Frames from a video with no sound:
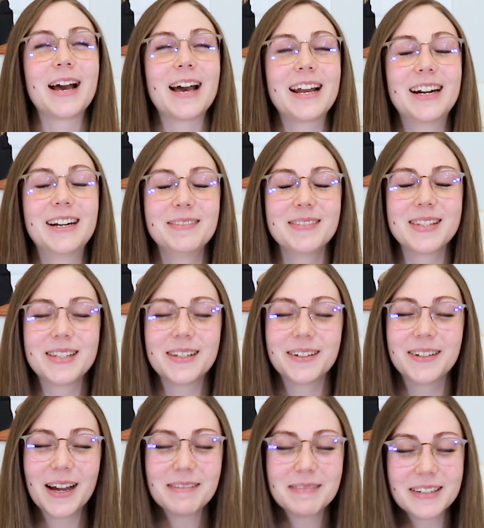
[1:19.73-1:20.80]
And I'm so
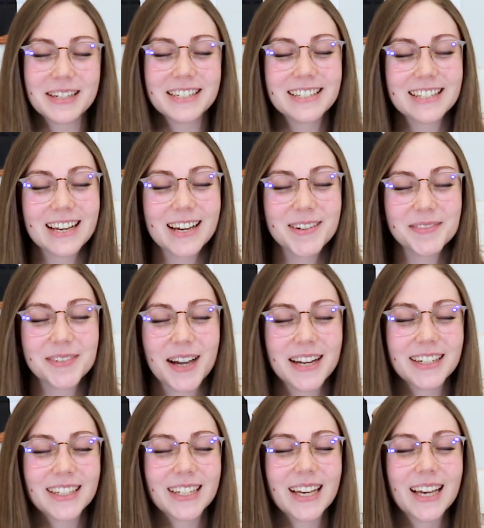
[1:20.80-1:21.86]
happy he's here
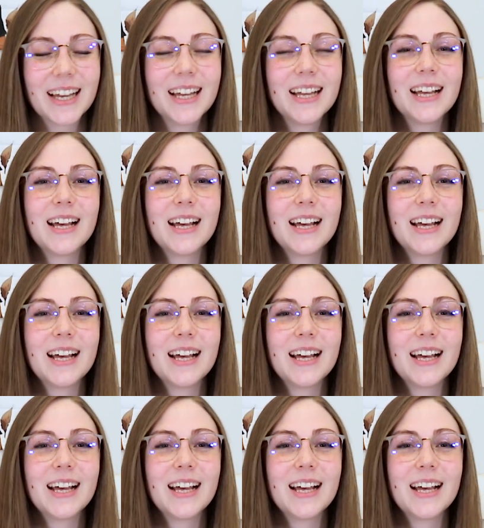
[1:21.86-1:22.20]
finally.